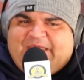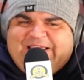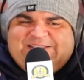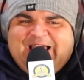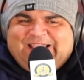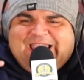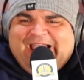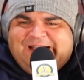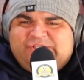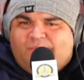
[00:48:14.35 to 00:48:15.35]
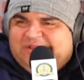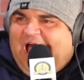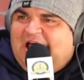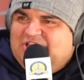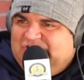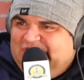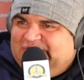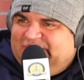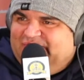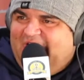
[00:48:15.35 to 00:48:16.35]
He's like a
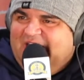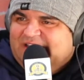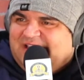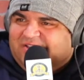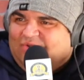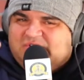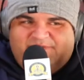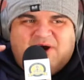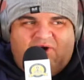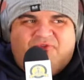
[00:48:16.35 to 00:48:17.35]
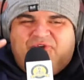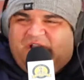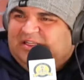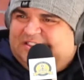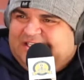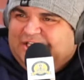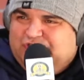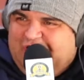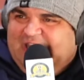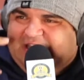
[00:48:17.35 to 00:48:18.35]
dermatologist, right? He's like talks about all fucking skin
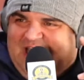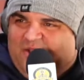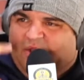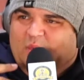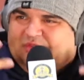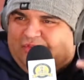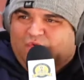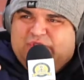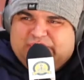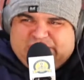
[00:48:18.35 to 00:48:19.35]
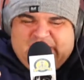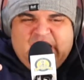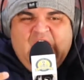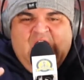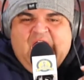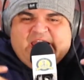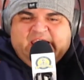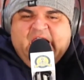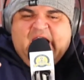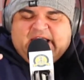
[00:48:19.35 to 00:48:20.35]
shit and like what to do in your skin. And
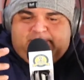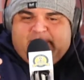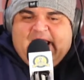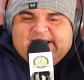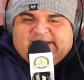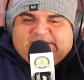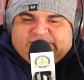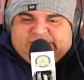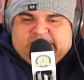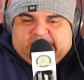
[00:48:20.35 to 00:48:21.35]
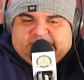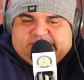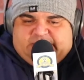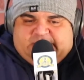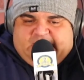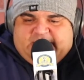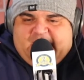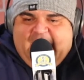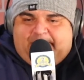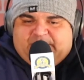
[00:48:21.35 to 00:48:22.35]
he made this the thing
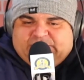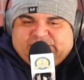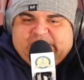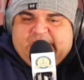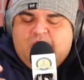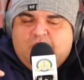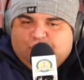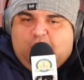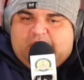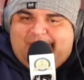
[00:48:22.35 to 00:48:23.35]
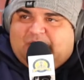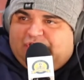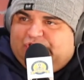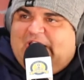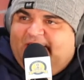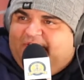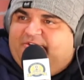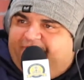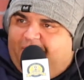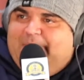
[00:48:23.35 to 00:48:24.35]
that I happen to see talking about
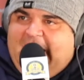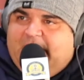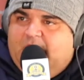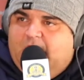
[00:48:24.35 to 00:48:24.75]
shaving for men.